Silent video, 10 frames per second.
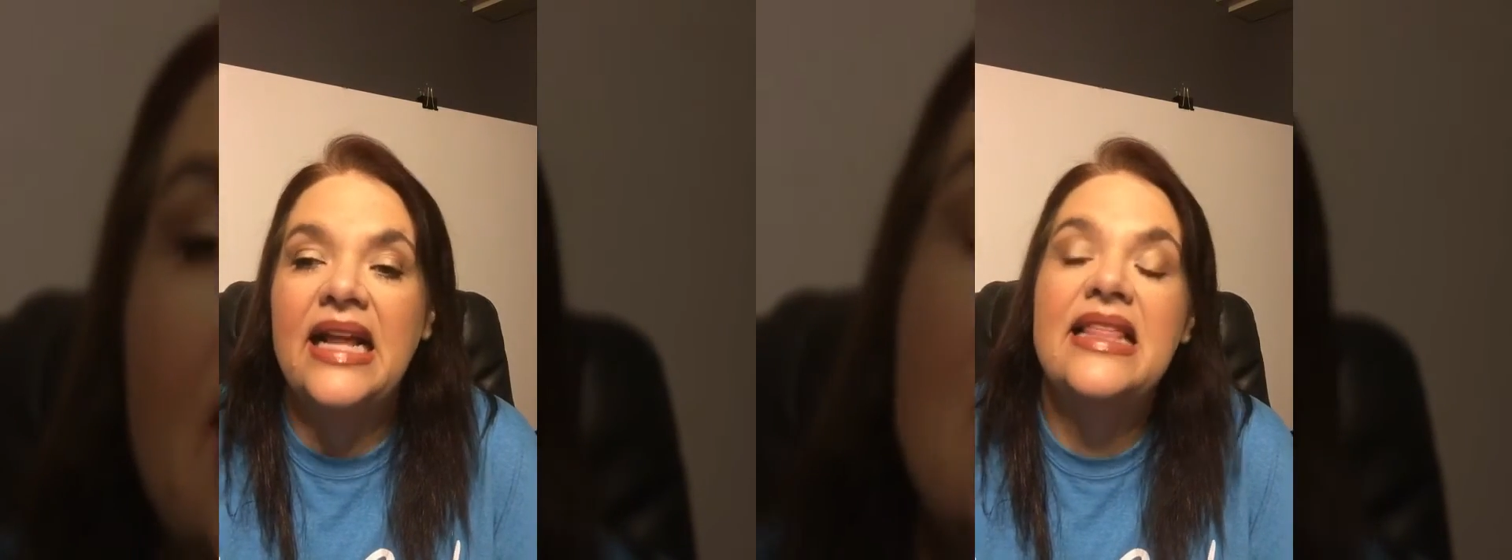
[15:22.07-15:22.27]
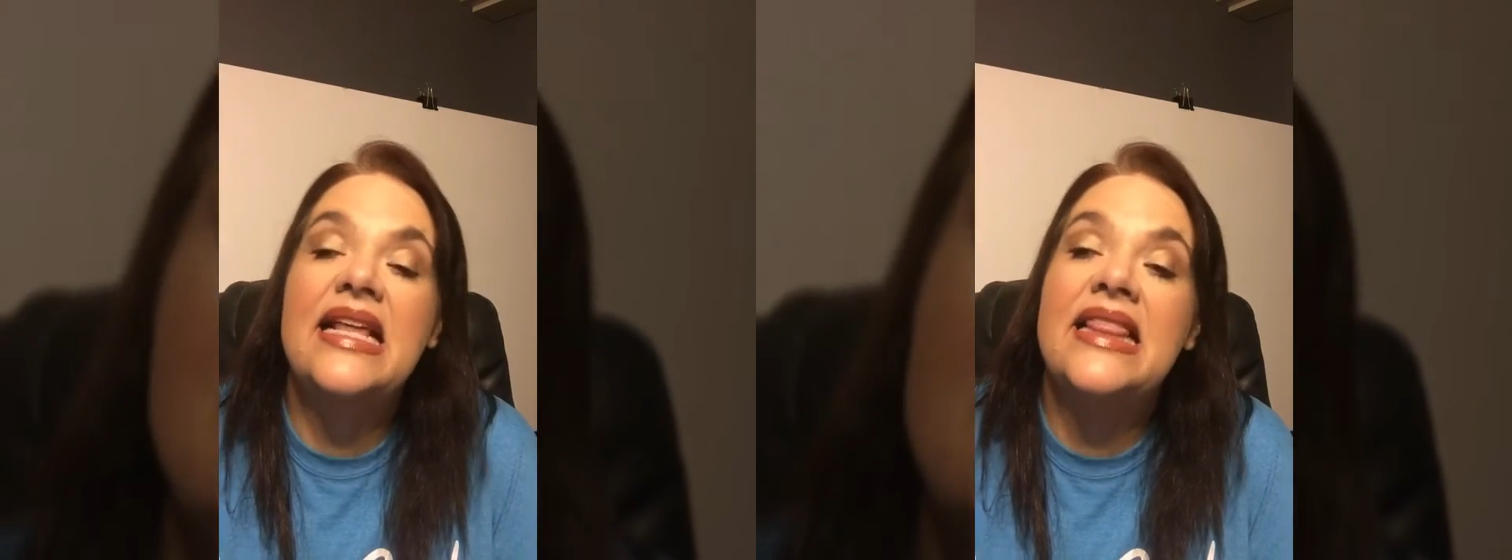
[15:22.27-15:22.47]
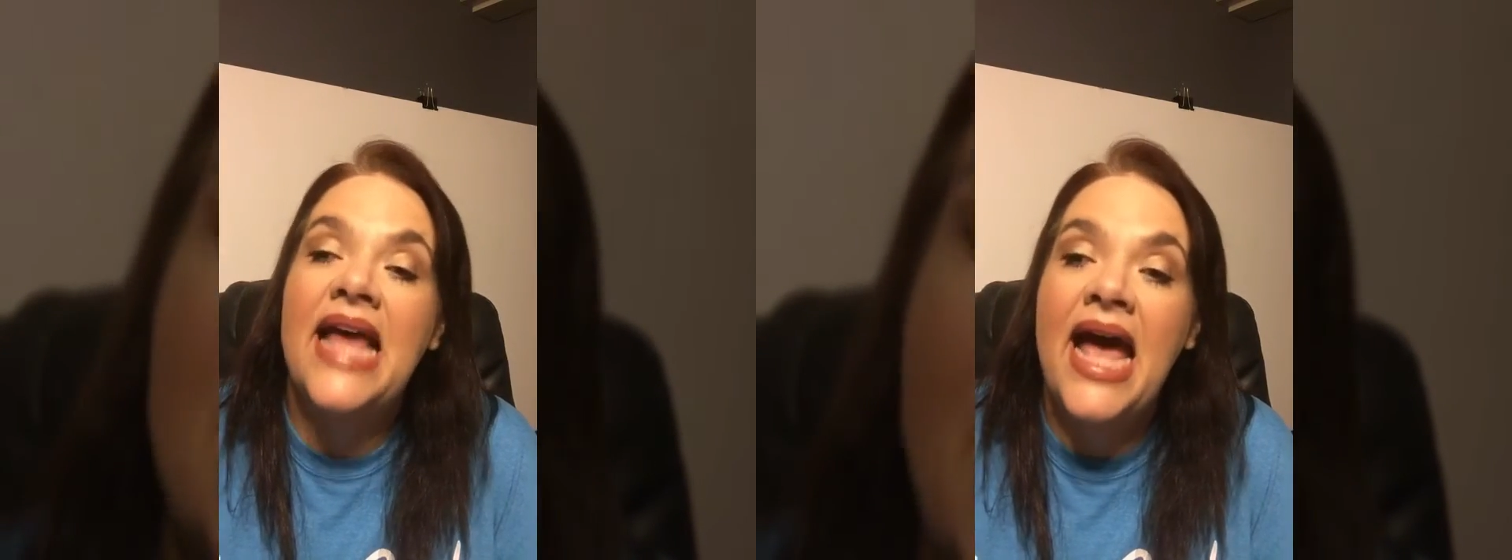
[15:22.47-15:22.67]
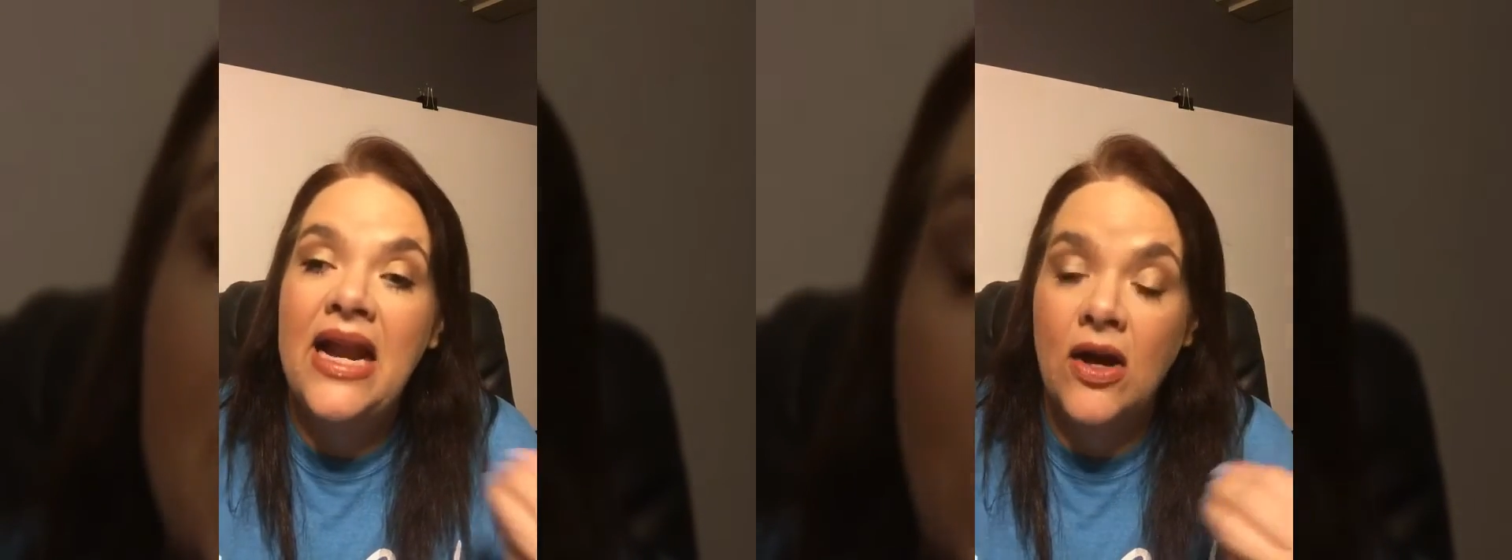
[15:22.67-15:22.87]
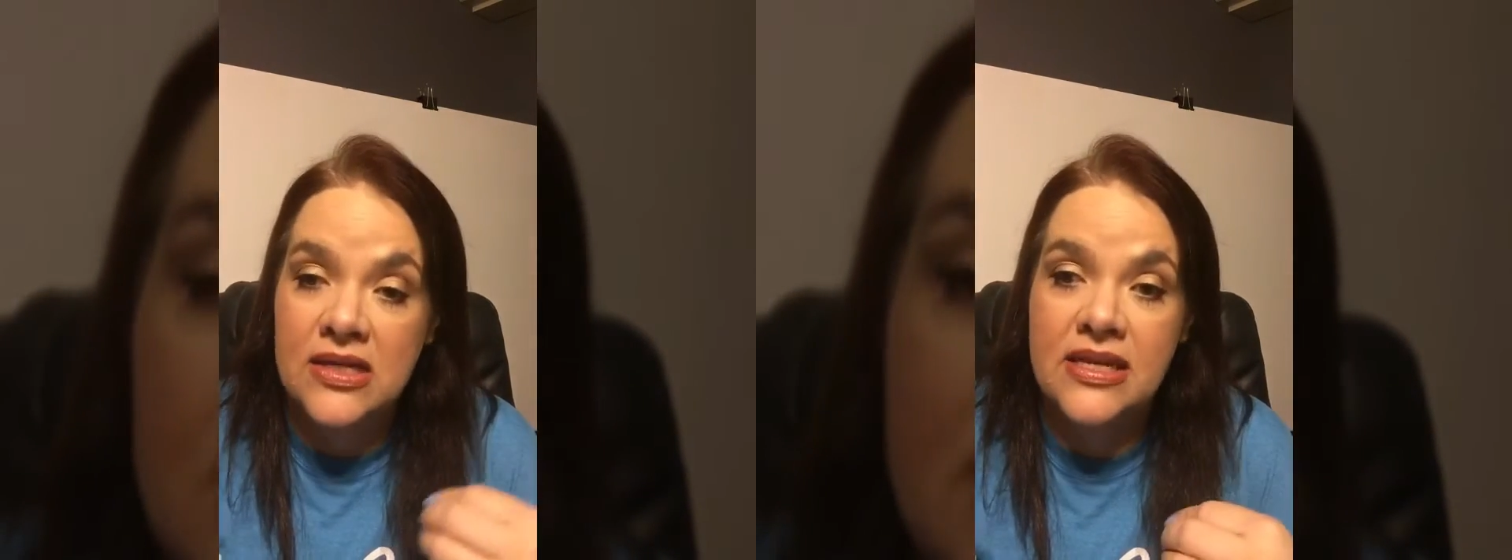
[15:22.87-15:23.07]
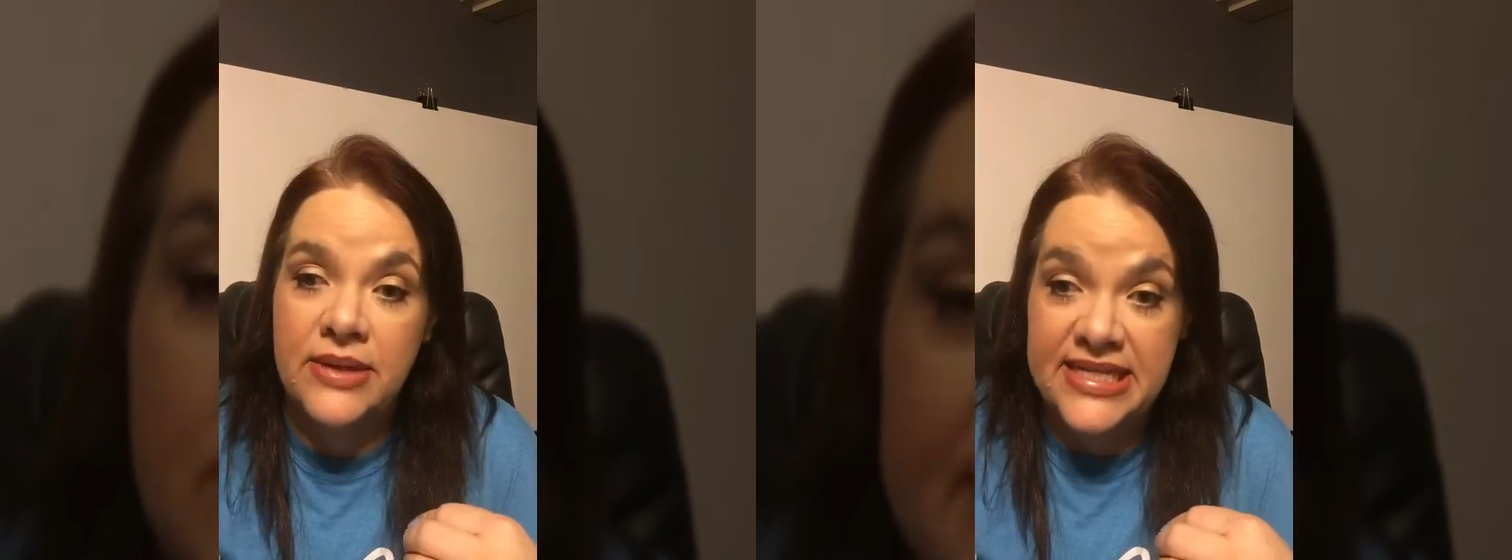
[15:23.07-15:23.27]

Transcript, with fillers: And I think that also